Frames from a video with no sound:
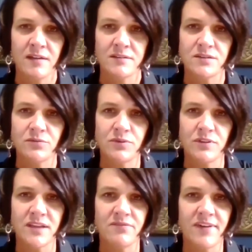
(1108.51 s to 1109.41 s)
to
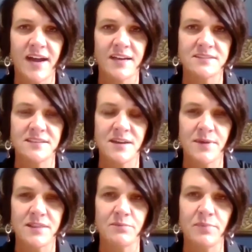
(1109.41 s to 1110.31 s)
really advise them
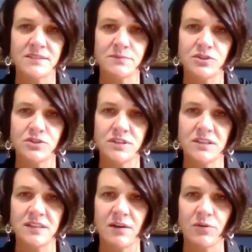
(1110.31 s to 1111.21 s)
on the best
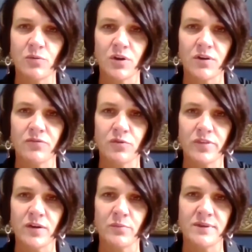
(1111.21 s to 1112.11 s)
machine that would work for
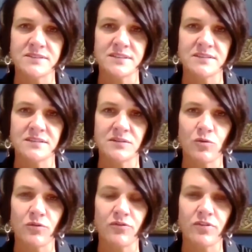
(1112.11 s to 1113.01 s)
their business
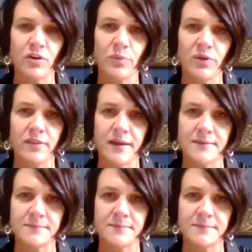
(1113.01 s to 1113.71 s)
or for their building.